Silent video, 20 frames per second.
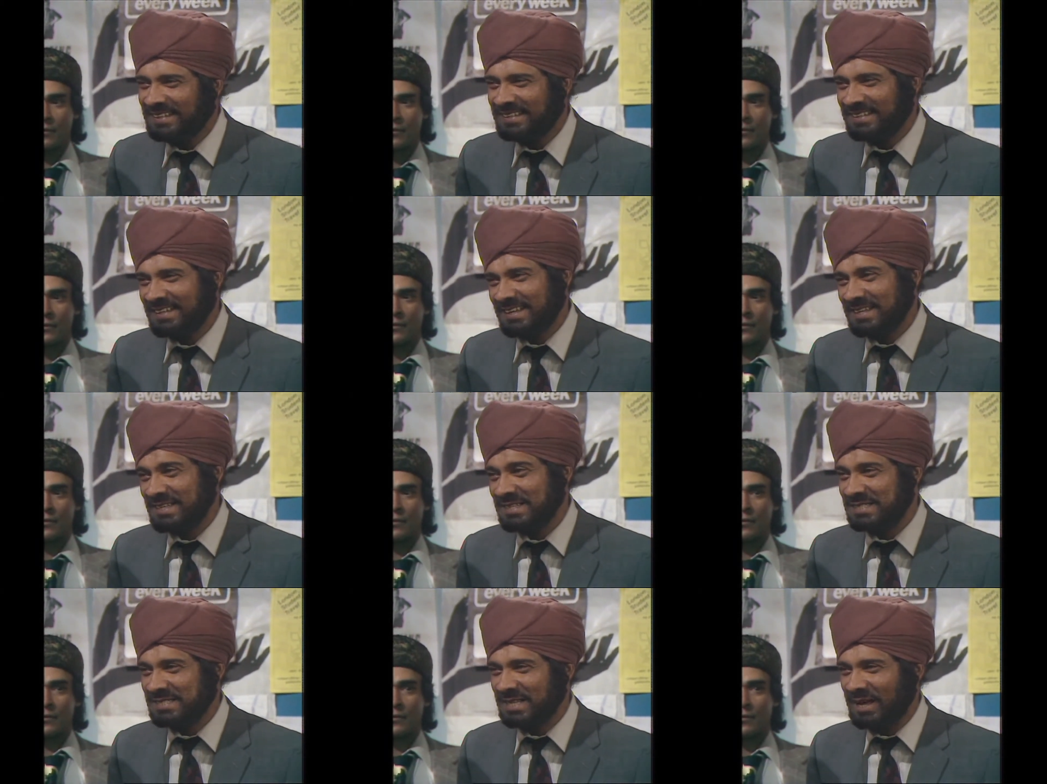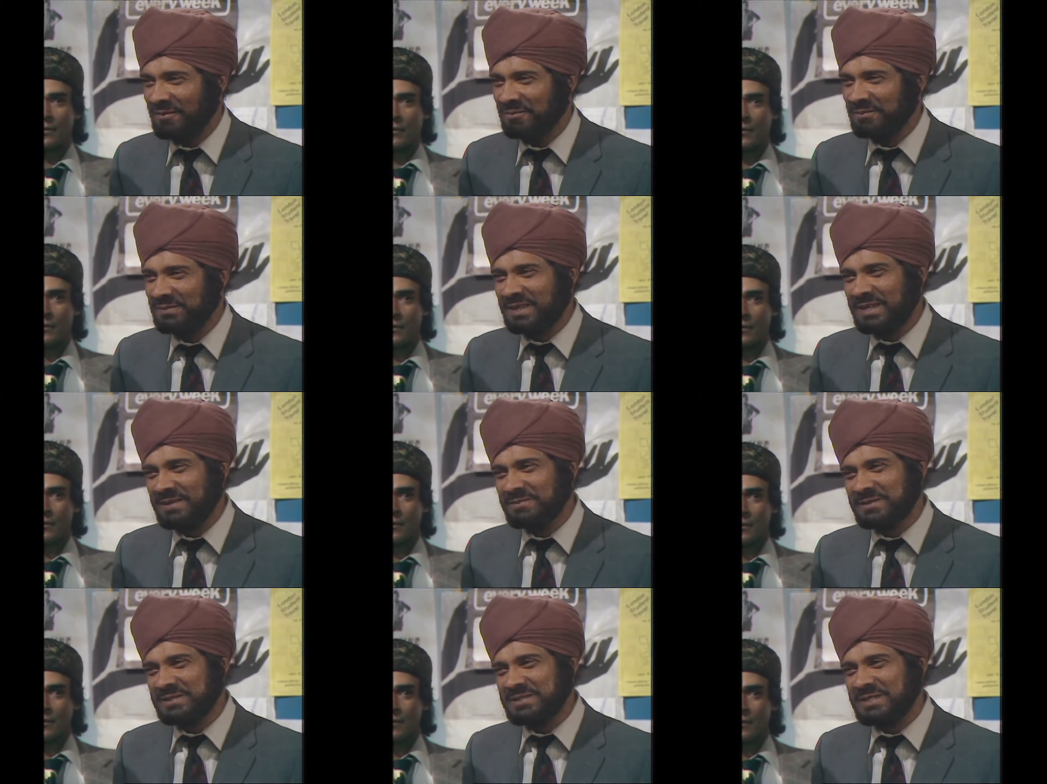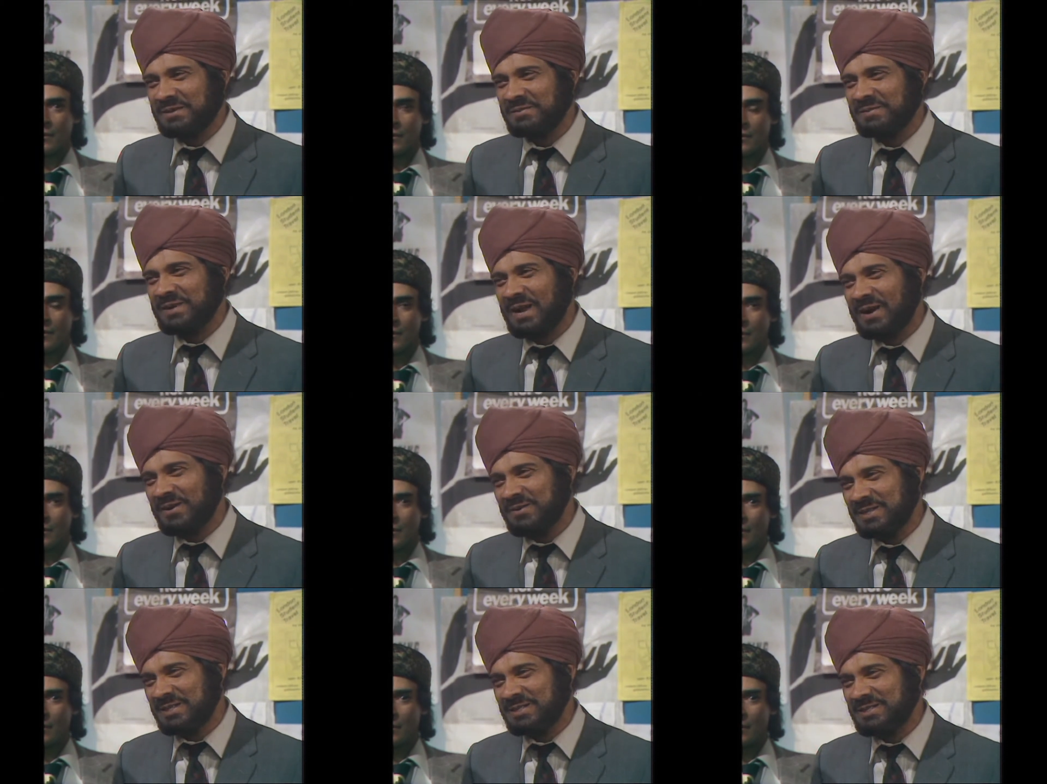Speaker 1: there is something Mr.
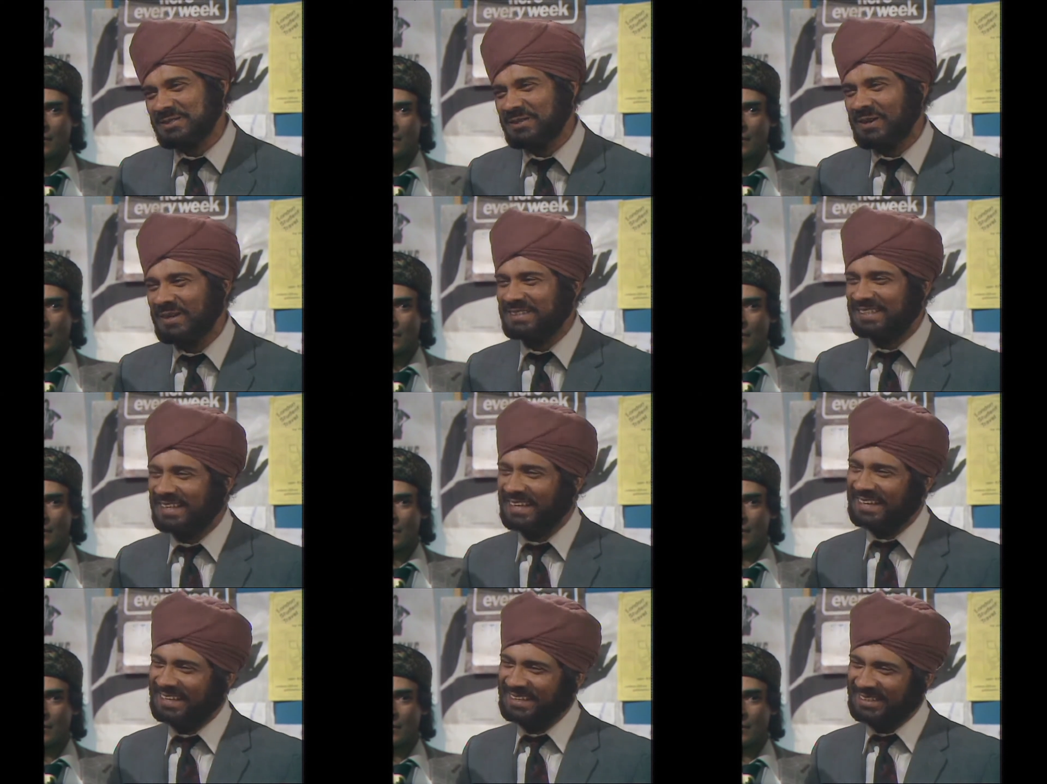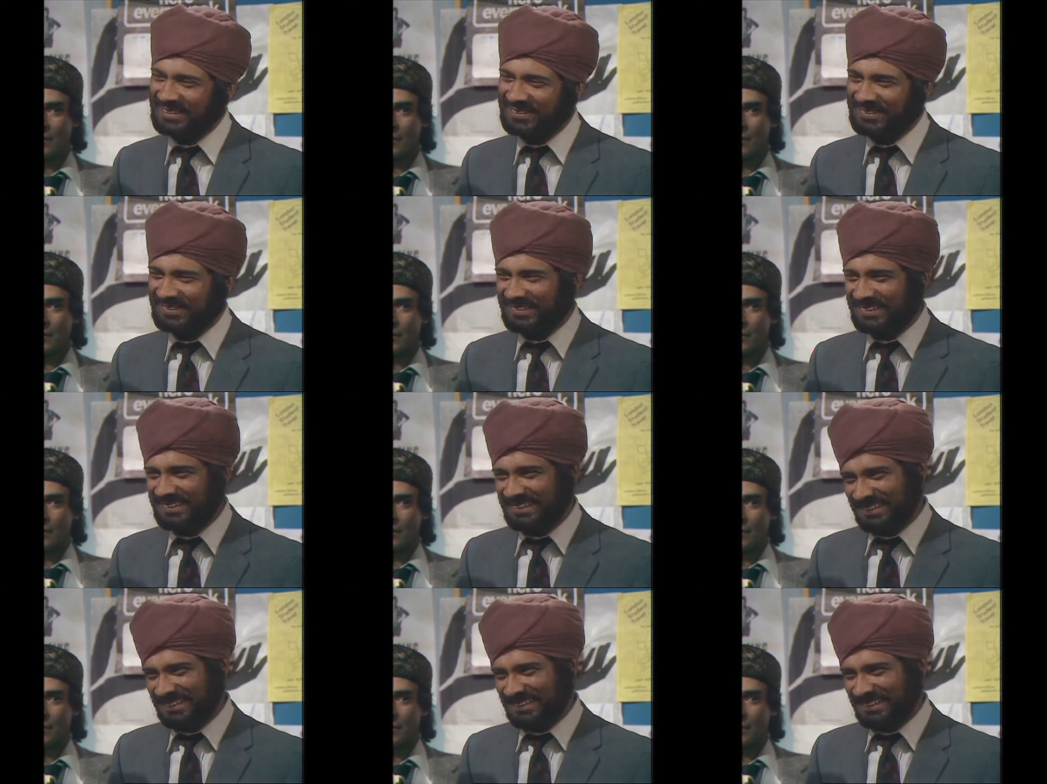Brown is not telling you.